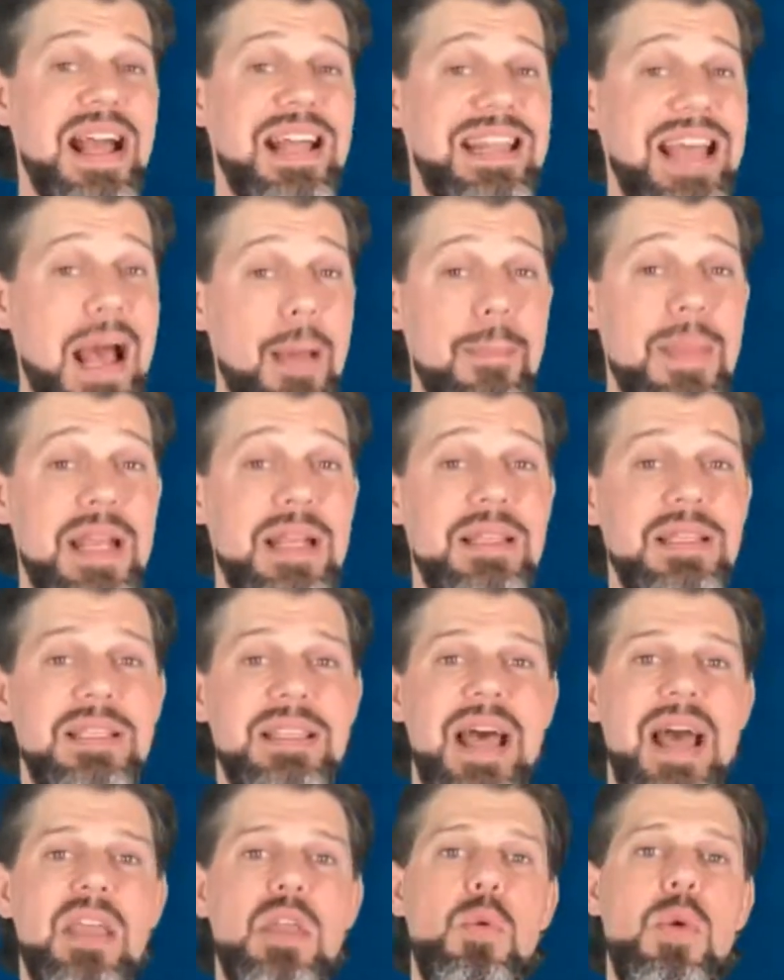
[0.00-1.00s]
that means
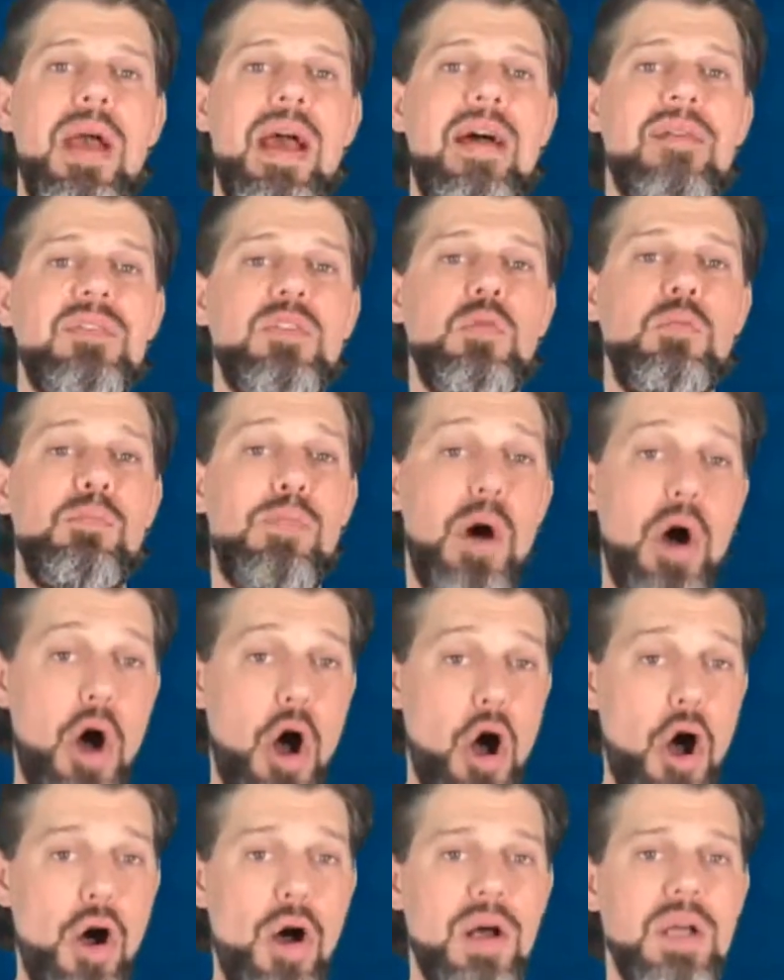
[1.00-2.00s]
that you have to
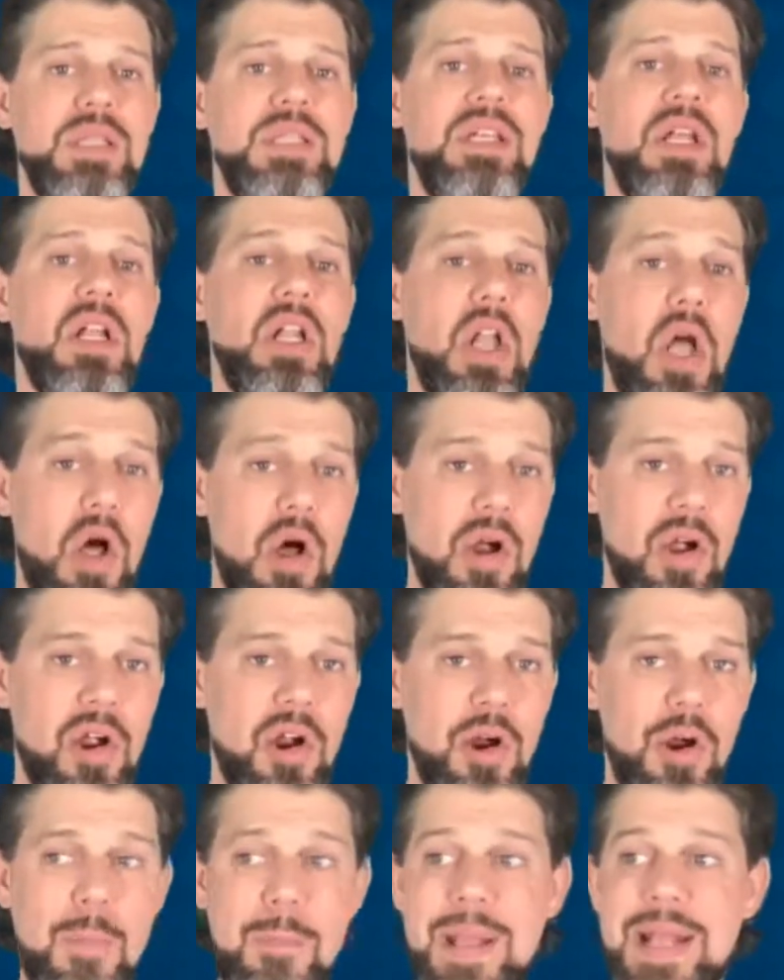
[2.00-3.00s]
pause
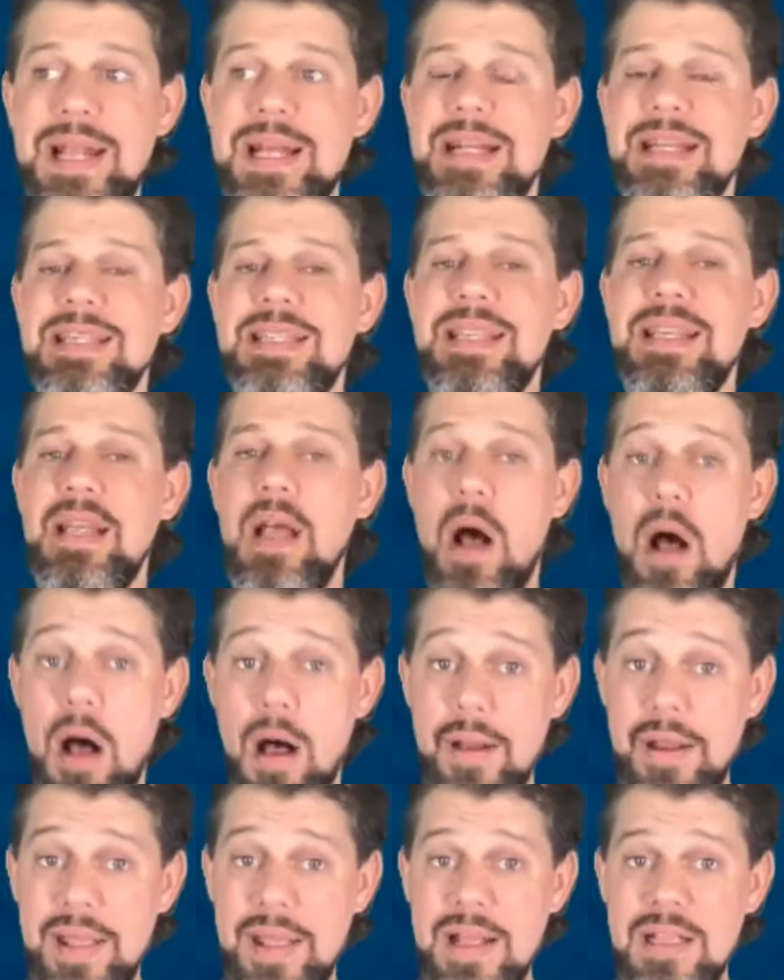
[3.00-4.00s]
longer because the
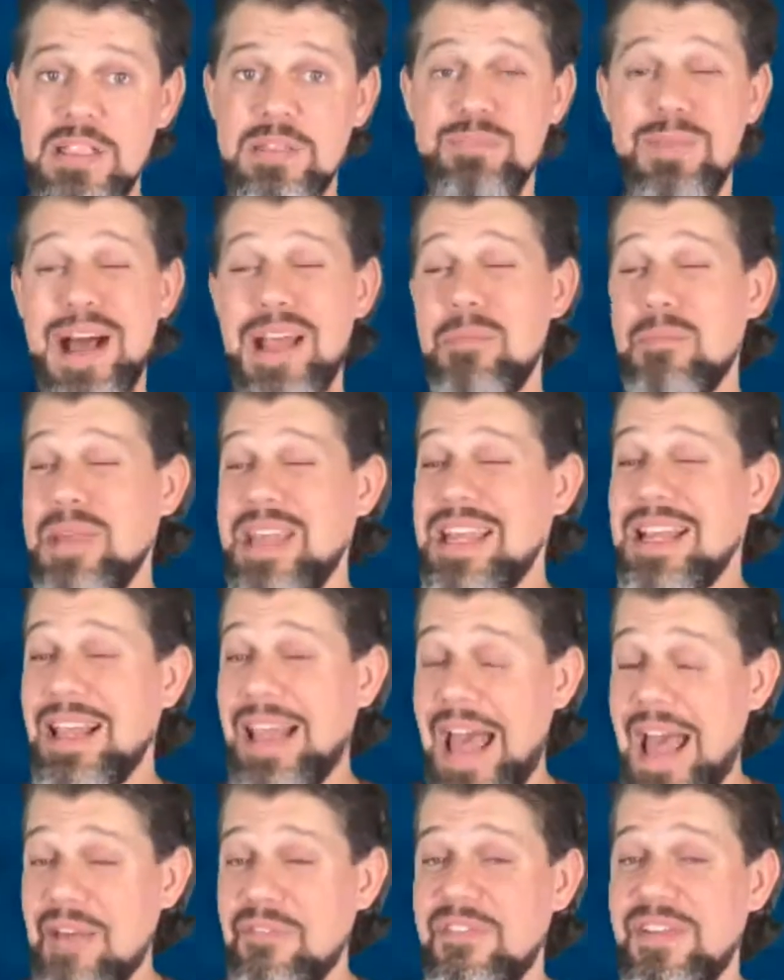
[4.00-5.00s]
audience might be
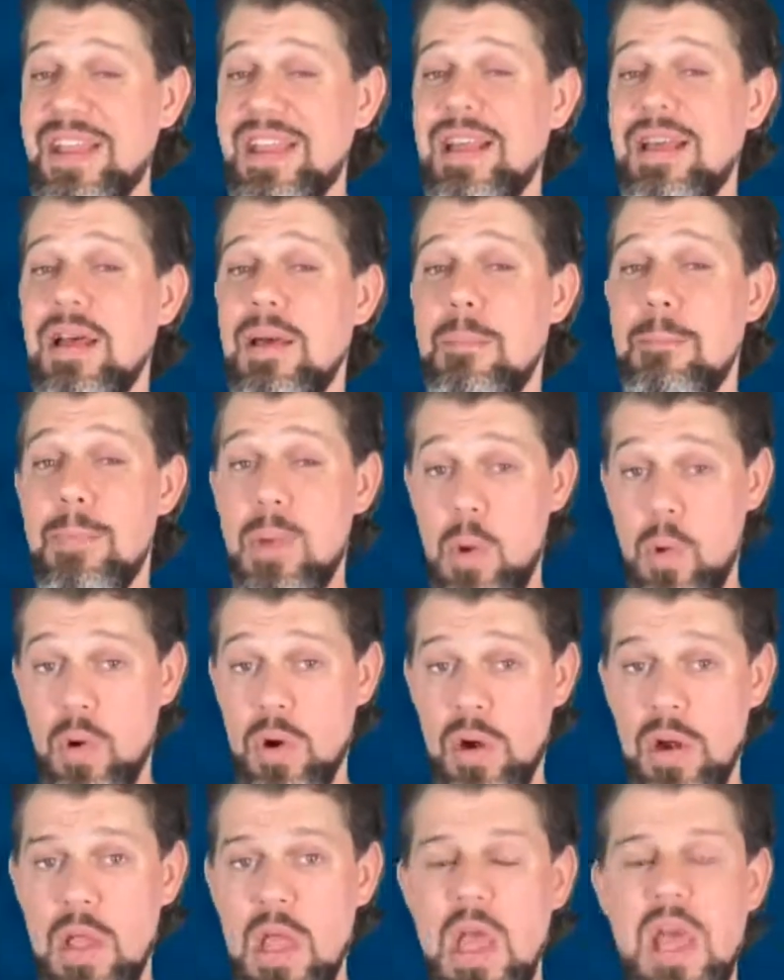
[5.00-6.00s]
laughing
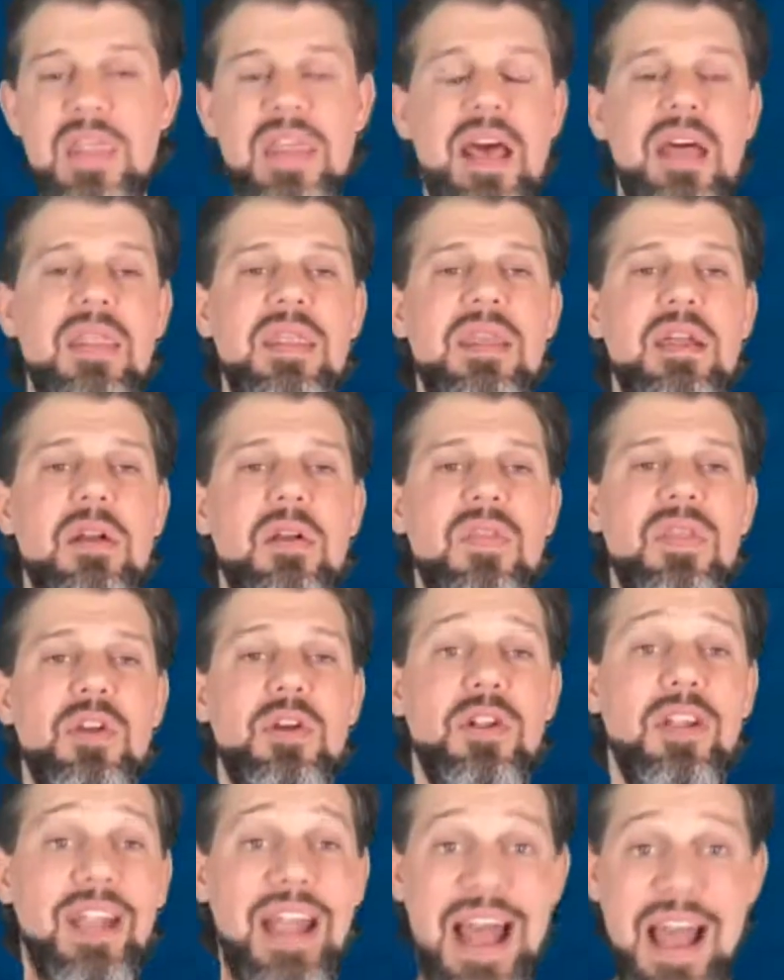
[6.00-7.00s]
more, that their
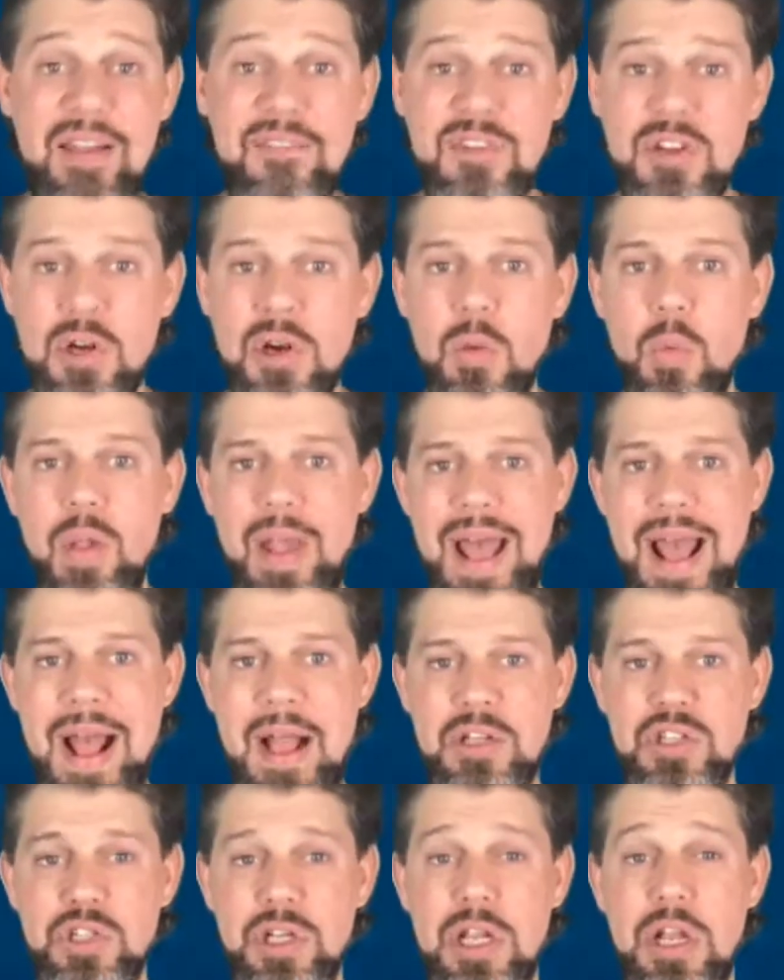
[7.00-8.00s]
laughter will
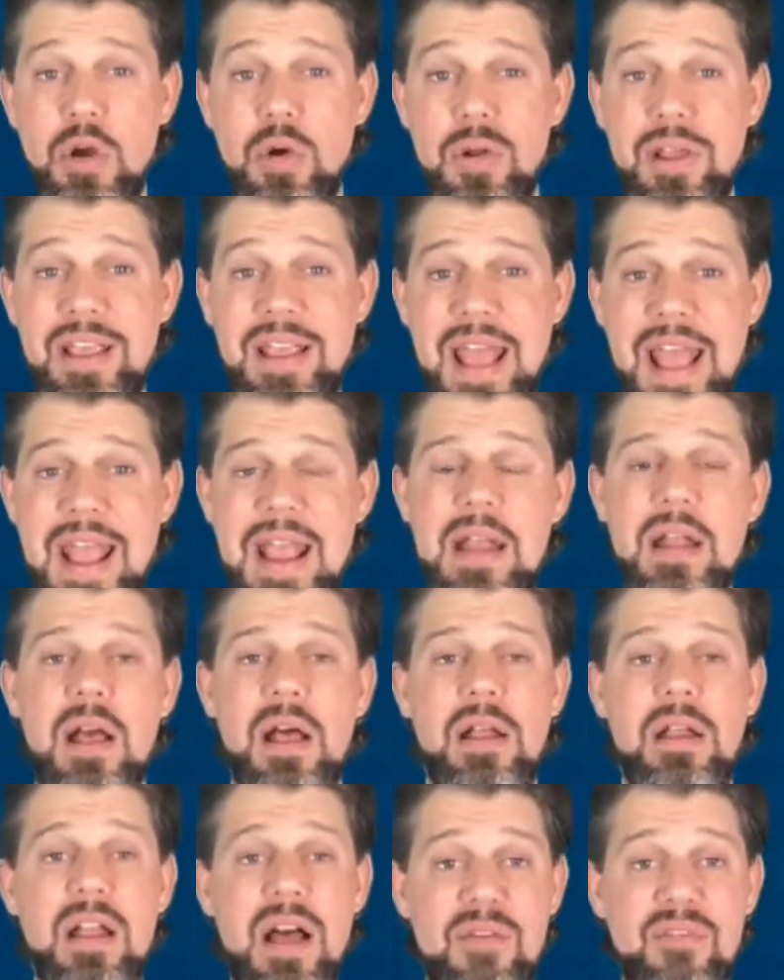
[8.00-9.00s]
actually create
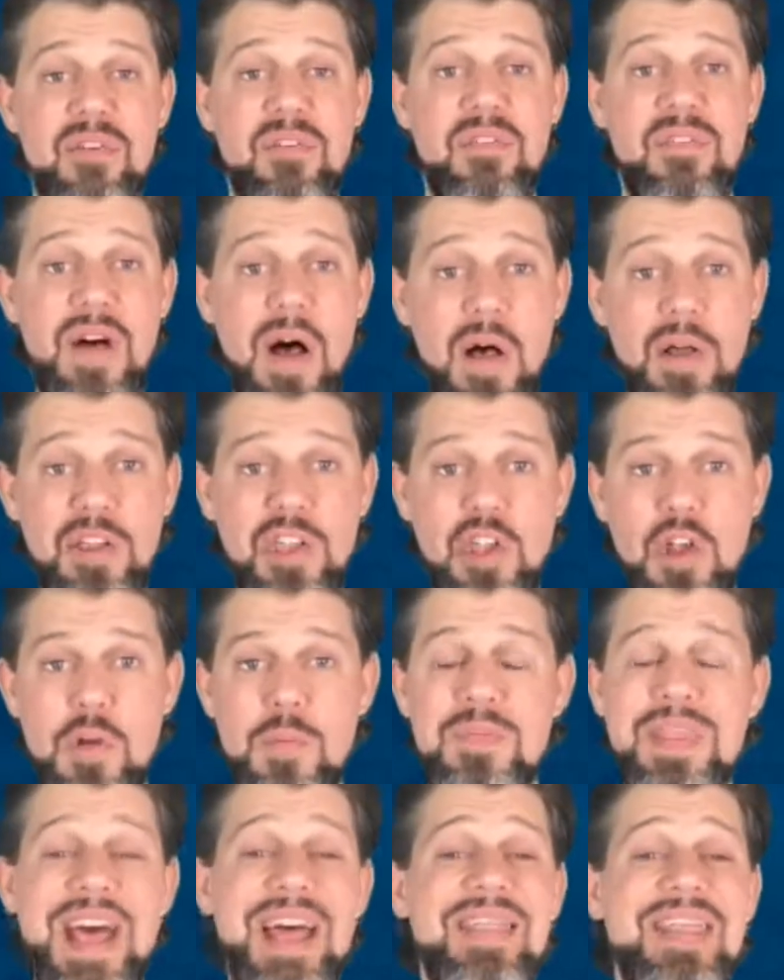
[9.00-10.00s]
enough
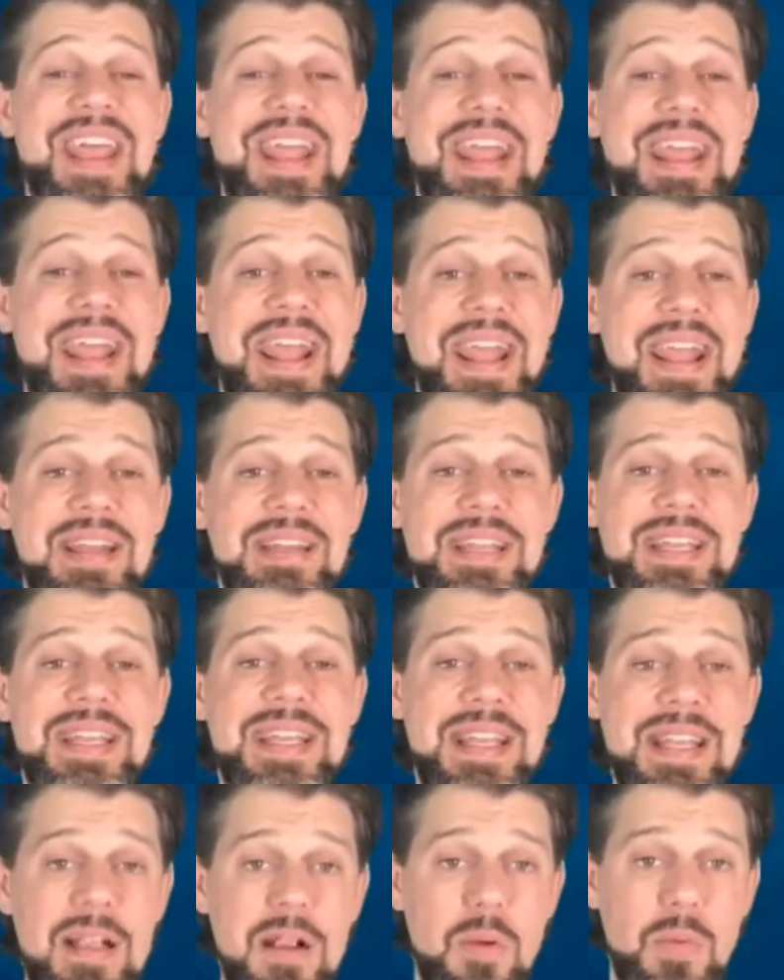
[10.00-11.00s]
volume that they can't
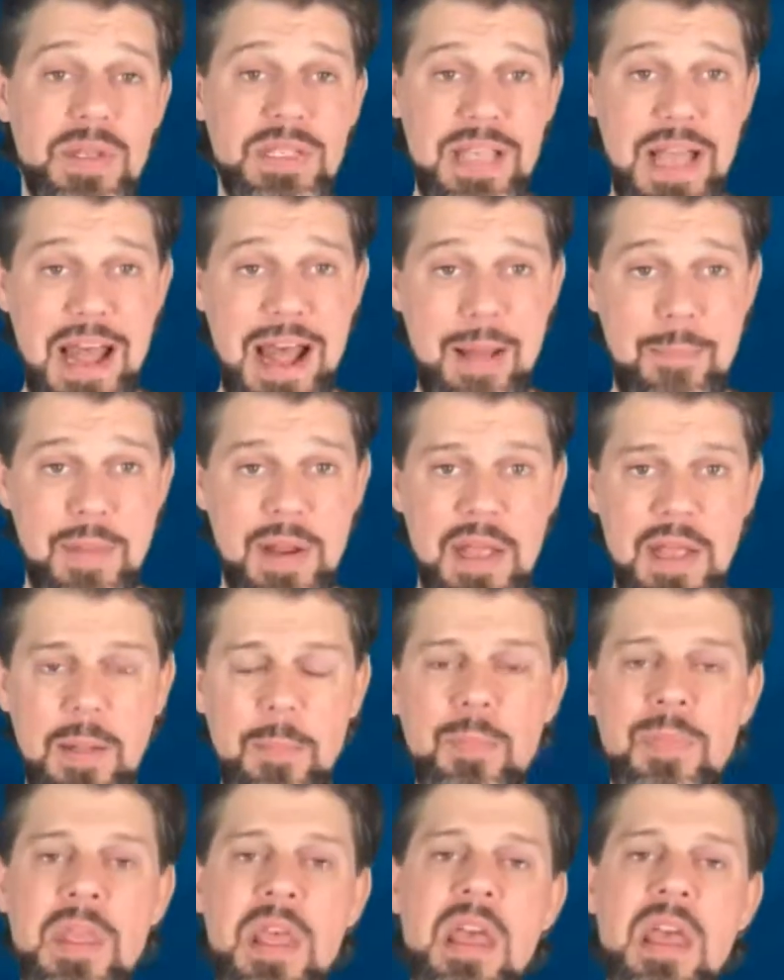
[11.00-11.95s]
hear what's happening.